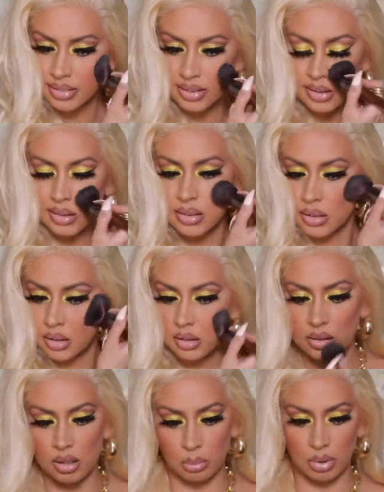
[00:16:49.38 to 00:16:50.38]
Oh,
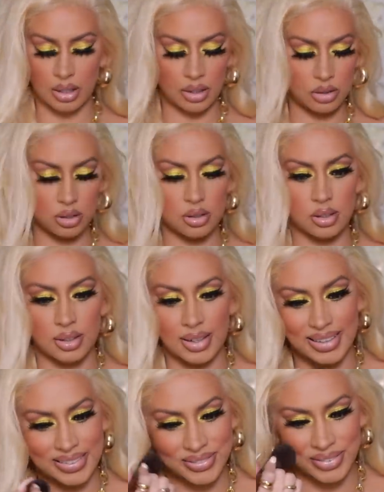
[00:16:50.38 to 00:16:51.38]
the blush is to
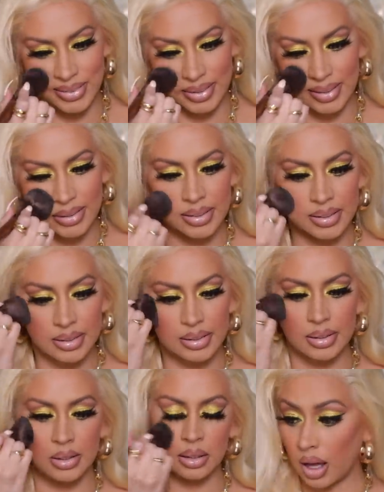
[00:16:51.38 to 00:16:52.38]
die for.
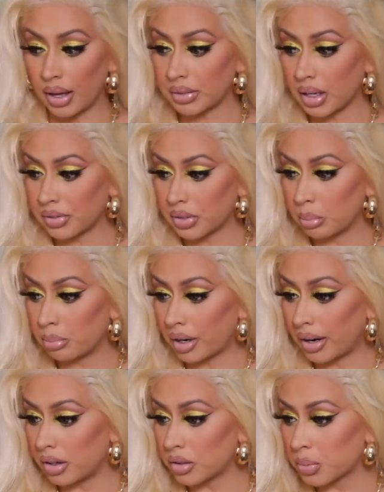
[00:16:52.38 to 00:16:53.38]
I thought the
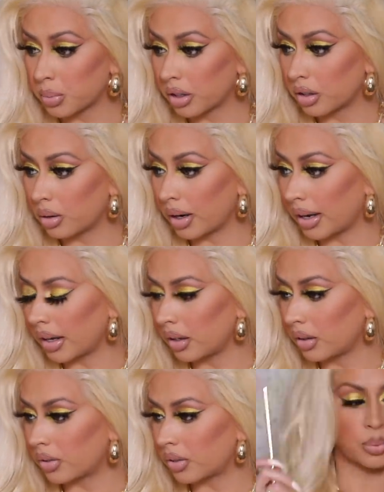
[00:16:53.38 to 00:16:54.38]
brows were great,